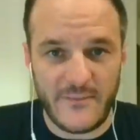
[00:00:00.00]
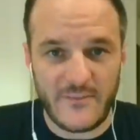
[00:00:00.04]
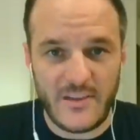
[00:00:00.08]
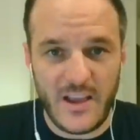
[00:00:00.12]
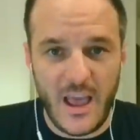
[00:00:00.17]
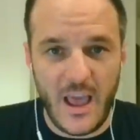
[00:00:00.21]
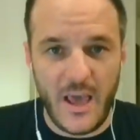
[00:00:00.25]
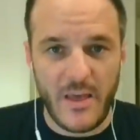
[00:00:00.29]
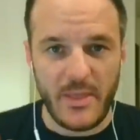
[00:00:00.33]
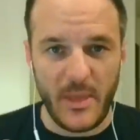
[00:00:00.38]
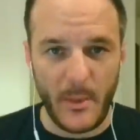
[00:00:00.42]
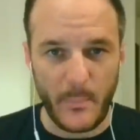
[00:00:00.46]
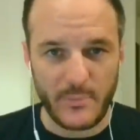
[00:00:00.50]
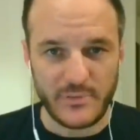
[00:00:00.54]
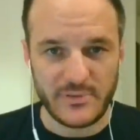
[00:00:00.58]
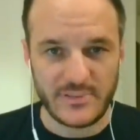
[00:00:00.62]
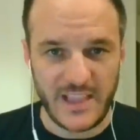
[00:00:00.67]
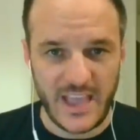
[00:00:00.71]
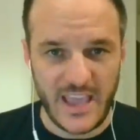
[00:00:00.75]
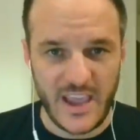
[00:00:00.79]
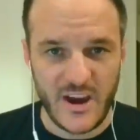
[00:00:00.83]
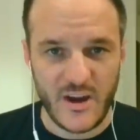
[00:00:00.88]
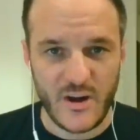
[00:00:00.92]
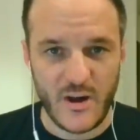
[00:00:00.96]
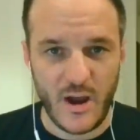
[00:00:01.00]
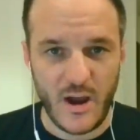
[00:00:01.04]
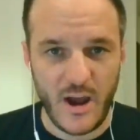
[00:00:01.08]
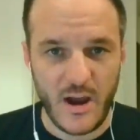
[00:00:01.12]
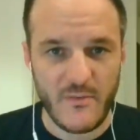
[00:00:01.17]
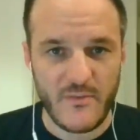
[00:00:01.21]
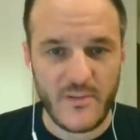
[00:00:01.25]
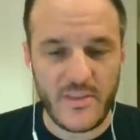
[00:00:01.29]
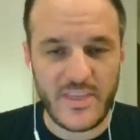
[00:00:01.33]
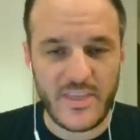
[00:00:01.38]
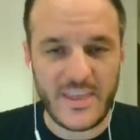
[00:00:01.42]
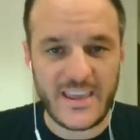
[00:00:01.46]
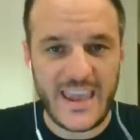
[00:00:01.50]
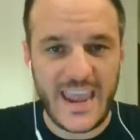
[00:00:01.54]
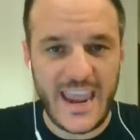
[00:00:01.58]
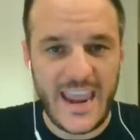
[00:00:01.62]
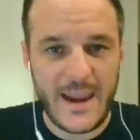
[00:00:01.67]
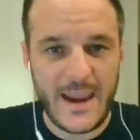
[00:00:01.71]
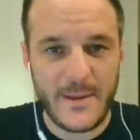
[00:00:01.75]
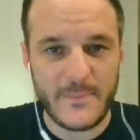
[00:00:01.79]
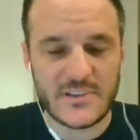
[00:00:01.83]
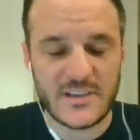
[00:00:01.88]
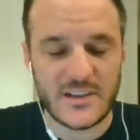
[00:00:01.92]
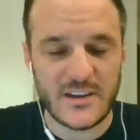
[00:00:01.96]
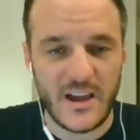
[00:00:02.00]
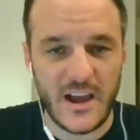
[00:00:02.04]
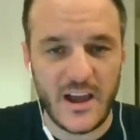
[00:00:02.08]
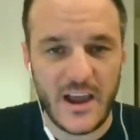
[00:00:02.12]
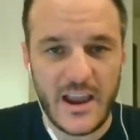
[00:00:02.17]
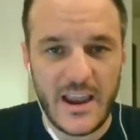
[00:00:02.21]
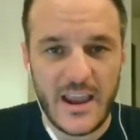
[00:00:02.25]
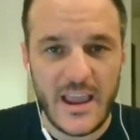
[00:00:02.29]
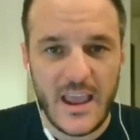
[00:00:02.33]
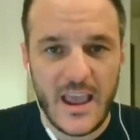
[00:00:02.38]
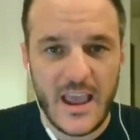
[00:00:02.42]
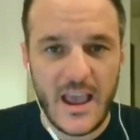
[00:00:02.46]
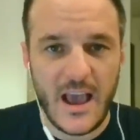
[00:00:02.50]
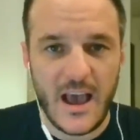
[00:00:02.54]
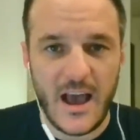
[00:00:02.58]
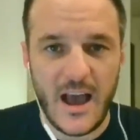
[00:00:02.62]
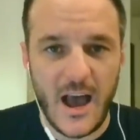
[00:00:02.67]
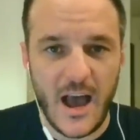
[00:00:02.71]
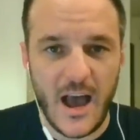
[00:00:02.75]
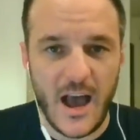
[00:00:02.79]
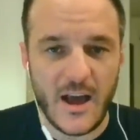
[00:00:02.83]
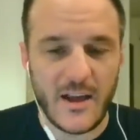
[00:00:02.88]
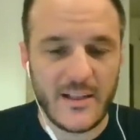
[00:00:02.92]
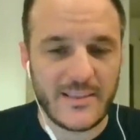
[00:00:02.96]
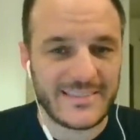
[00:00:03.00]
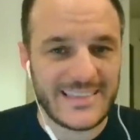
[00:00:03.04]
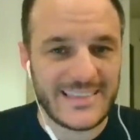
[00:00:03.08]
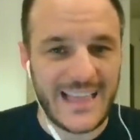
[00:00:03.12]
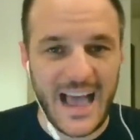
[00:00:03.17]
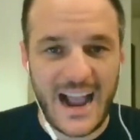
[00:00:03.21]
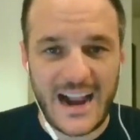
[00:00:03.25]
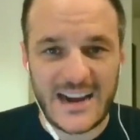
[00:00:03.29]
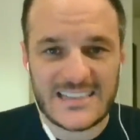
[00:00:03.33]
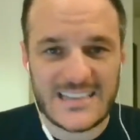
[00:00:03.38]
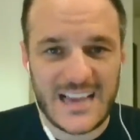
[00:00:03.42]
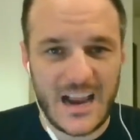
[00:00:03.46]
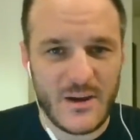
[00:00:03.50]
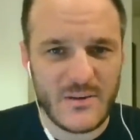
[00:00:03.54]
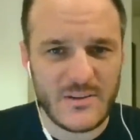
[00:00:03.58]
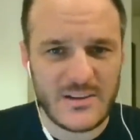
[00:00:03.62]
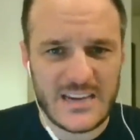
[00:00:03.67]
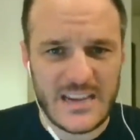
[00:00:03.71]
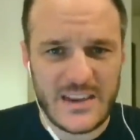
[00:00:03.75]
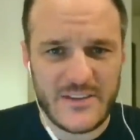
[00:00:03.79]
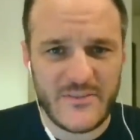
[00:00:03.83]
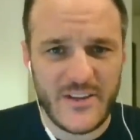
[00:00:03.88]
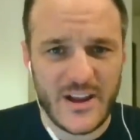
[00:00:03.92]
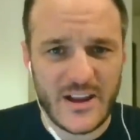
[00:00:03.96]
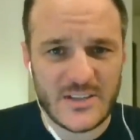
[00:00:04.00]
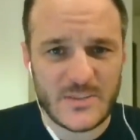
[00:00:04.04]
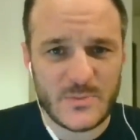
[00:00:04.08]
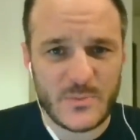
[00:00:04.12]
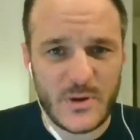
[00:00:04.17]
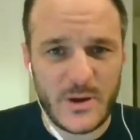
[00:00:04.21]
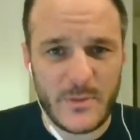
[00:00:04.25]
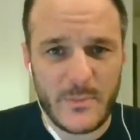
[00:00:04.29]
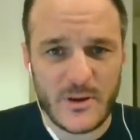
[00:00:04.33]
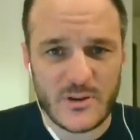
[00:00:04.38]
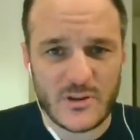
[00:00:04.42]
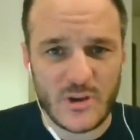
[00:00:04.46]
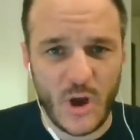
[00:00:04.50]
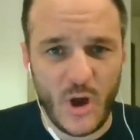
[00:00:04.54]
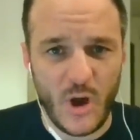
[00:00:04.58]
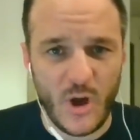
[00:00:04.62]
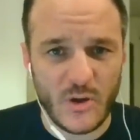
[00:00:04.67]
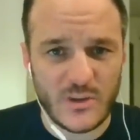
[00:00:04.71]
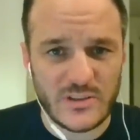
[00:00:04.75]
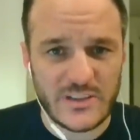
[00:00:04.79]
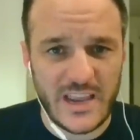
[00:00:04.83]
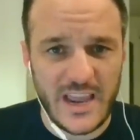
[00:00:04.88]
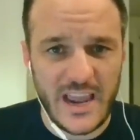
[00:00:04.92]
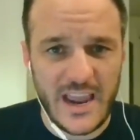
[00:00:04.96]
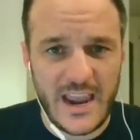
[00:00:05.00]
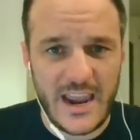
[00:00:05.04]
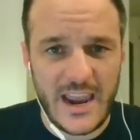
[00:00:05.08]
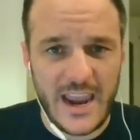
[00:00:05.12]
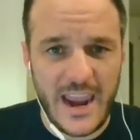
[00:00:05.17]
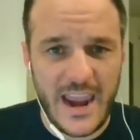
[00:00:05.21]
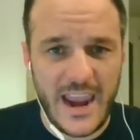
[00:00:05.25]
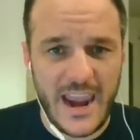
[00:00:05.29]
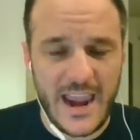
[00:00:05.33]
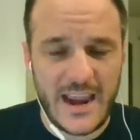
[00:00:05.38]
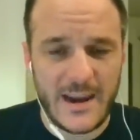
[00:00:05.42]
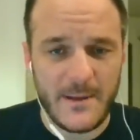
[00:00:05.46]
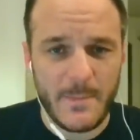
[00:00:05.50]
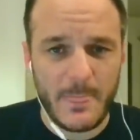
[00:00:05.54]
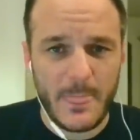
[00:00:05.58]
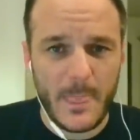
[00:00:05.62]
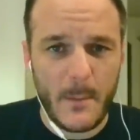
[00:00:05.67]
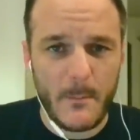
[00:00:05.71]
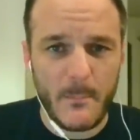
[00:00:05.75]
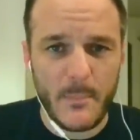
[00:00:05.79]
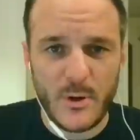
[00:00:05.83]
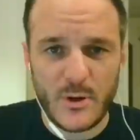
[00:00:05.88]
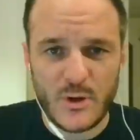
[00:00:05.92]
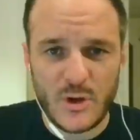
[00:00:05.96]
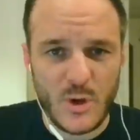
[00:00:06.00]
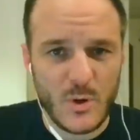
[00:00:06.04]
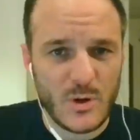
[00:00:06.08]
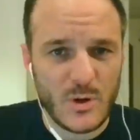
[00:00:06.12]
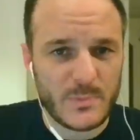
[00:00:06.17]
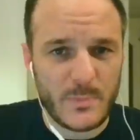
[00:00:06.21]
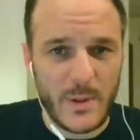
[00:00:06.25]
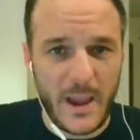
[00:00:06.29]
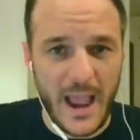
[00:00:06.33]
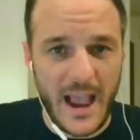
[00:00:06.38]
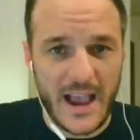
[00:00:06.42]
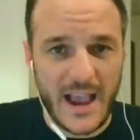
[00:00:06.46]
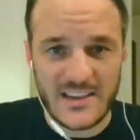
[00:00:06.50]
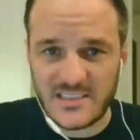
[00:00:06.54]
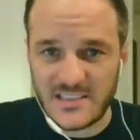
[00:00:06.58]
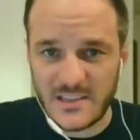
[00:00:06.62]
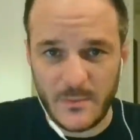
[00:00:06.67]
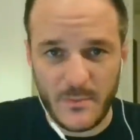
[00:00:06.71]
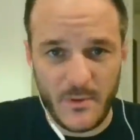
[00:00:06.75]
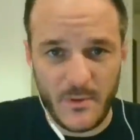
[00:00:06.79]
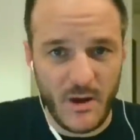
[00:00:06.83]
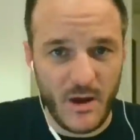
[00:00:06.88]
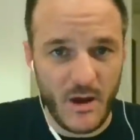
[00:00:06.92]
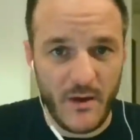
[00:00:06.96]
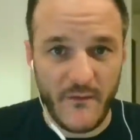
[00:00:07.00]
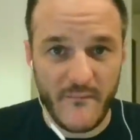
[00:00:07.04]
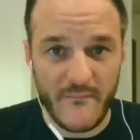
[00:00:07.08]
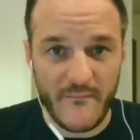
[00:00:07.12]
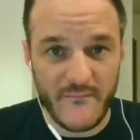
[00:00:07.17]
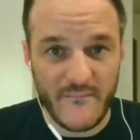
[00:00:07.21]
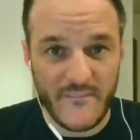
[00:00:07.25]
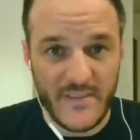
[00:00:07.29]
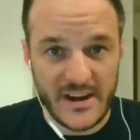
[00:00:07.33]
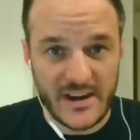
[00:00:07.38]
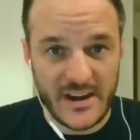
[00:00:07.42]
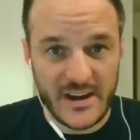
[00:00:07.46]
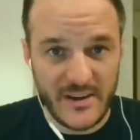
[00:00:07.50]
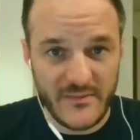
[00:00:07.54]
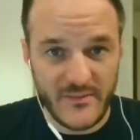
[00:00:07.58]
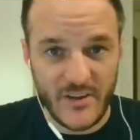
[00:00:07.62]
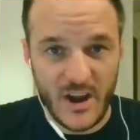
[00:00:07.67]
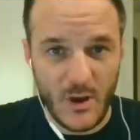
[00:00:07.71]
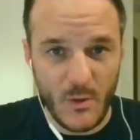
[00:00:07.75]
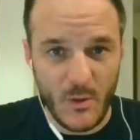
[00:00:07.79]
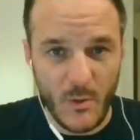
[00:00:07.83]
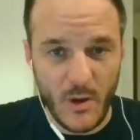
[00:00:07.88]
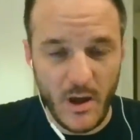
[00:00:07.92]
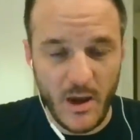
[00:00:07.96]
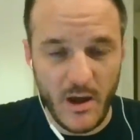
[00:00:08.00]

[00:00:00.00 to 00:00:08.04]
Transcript: The player of the game tonight, lockdown defense pretty much all day, and Purdue is passing the ball very, very well,